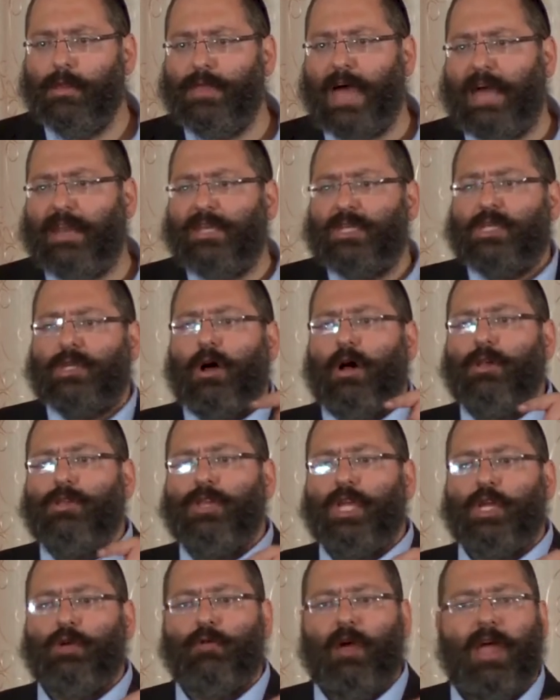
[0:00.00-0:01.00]
That is Kol
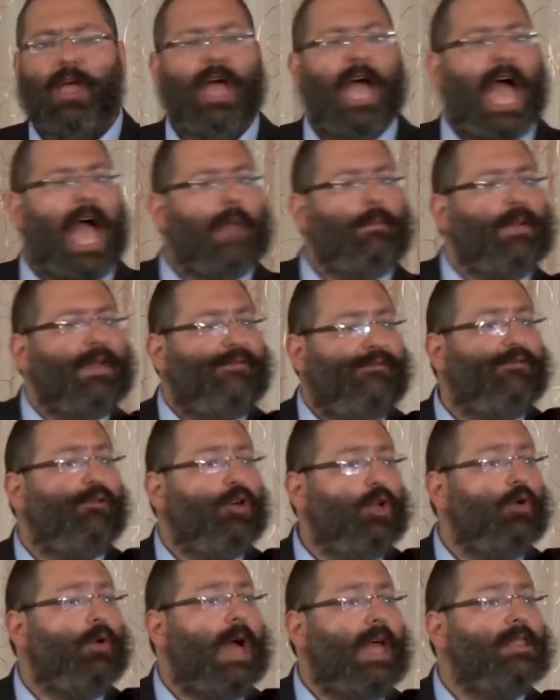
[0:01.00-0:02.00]
Nidre. And before
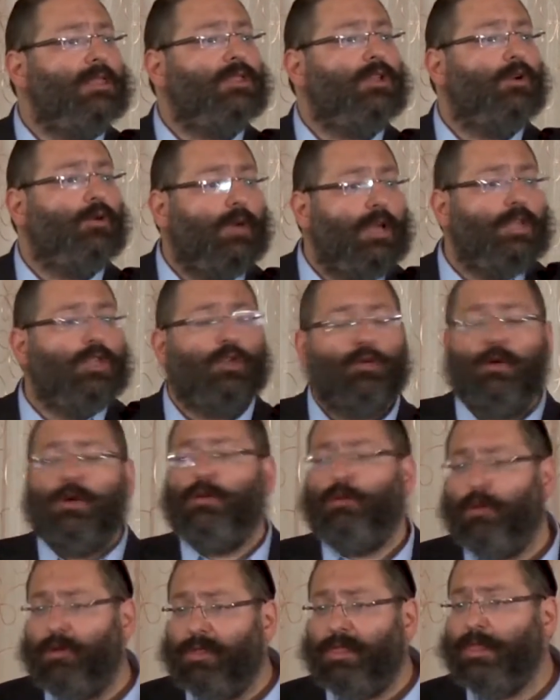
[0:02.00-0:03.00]
you enter into an
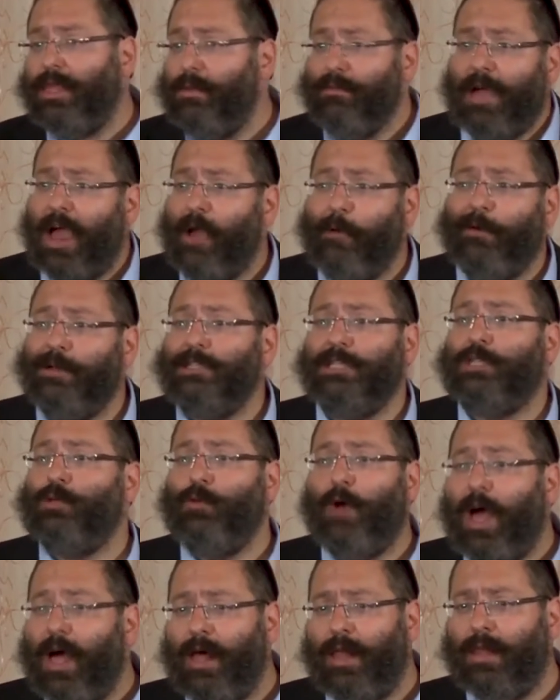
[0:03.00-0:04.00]
earthly marriage as
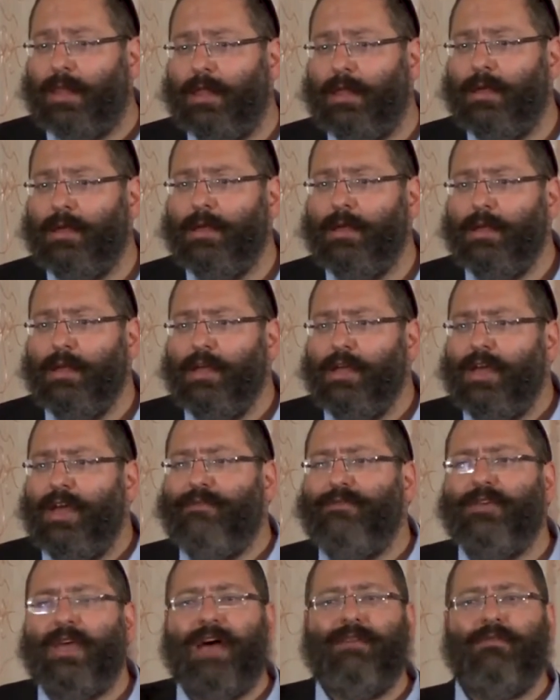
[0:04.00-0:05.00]
well,
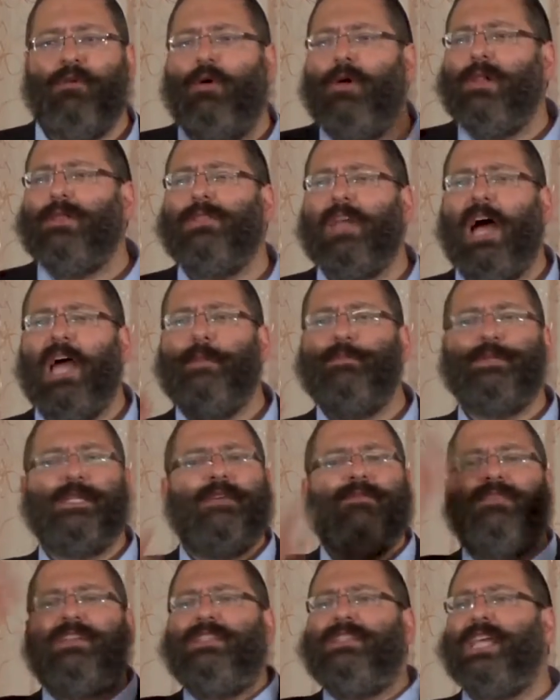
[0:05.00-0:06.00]
If you have all types
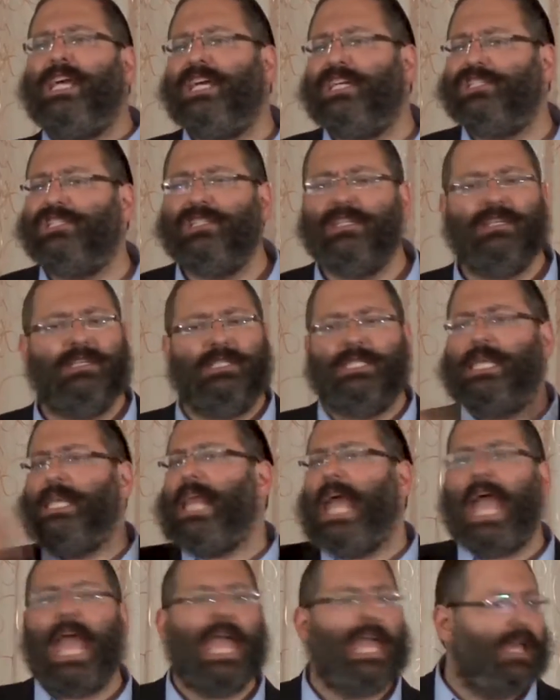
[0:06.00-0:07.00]
of addictions
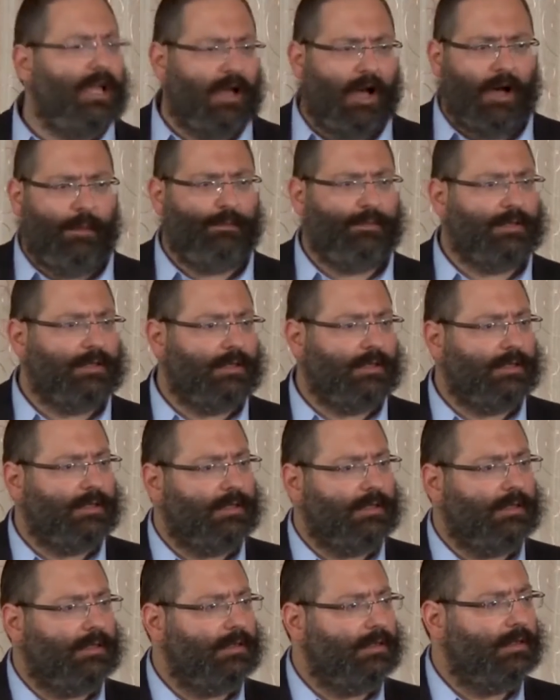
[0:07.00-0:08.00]
and
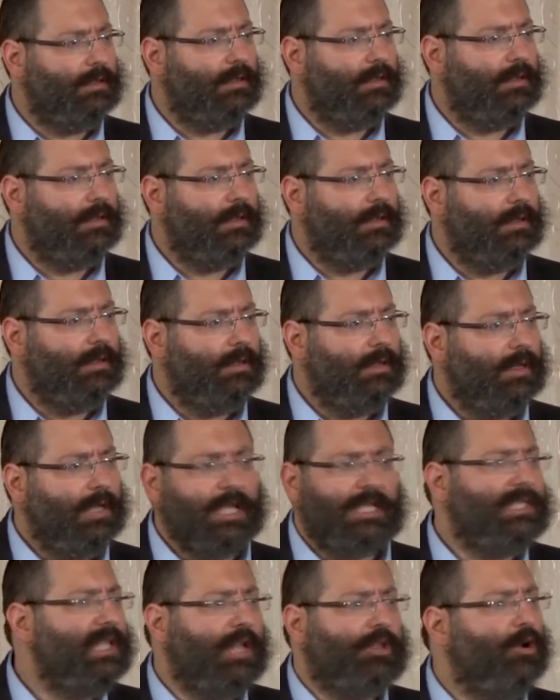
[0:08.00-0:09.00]
hang-ups,
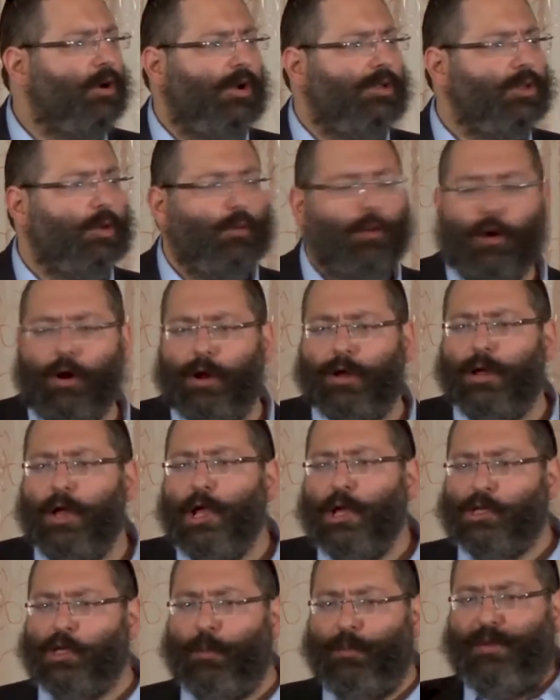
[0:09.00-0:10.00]
it's not going to work.
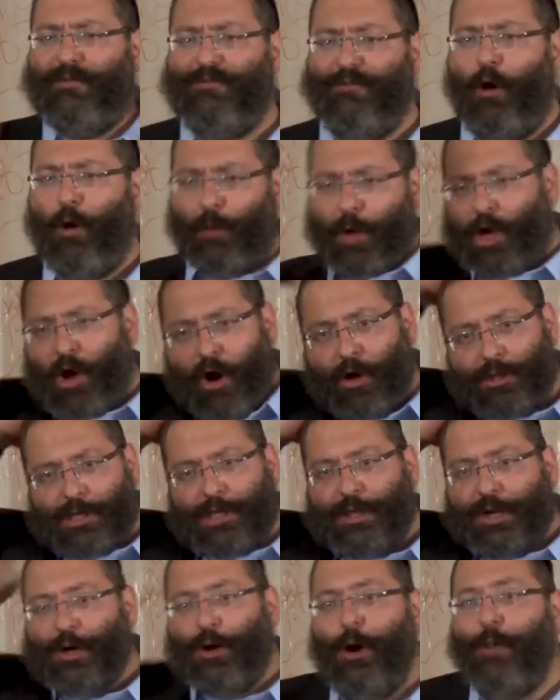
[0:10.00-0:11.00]
So before we go into
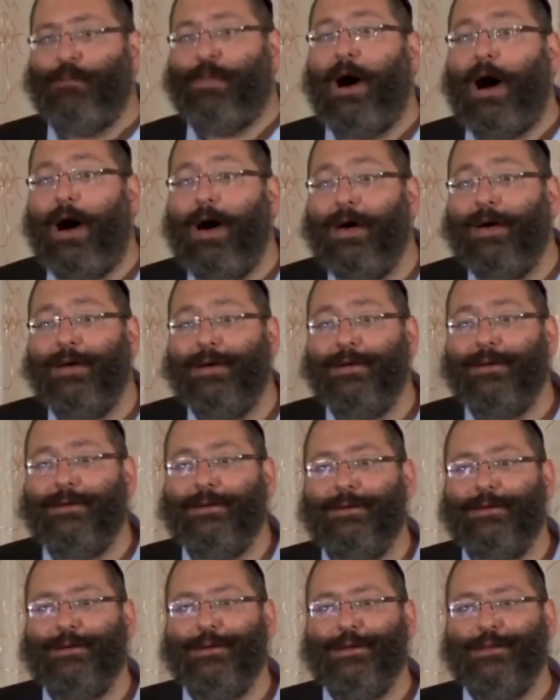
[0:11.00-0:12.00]
the chuppah,
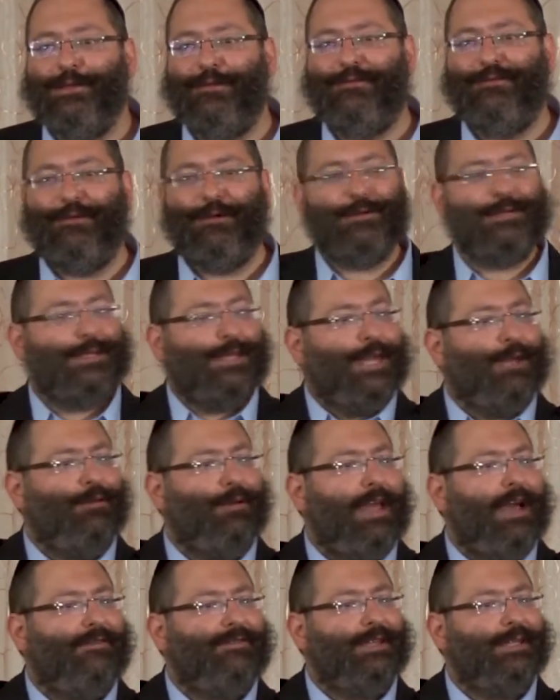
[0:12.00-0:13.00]
the first thing
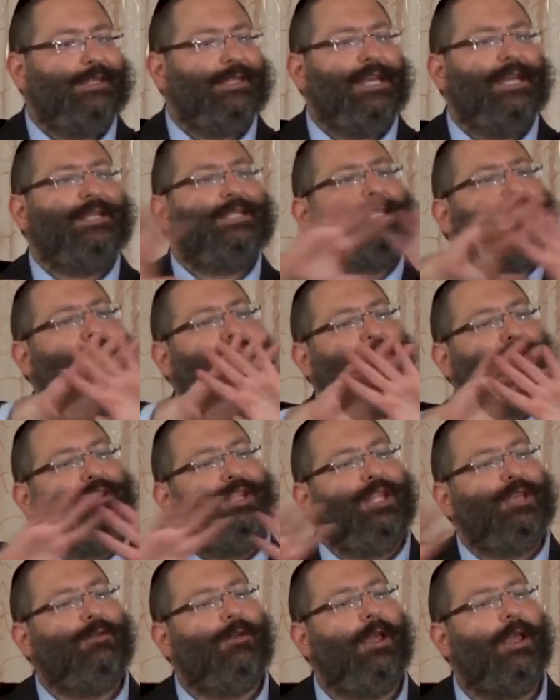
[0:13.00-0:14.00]
we have to say is Kol
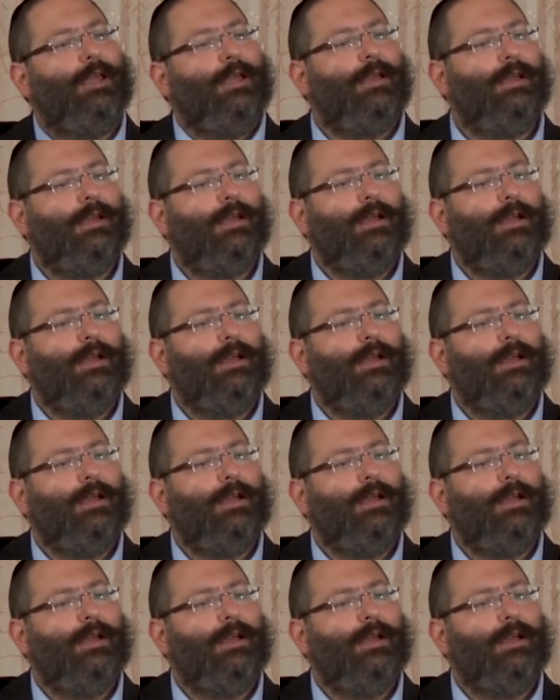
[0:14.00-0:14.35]
Nidre.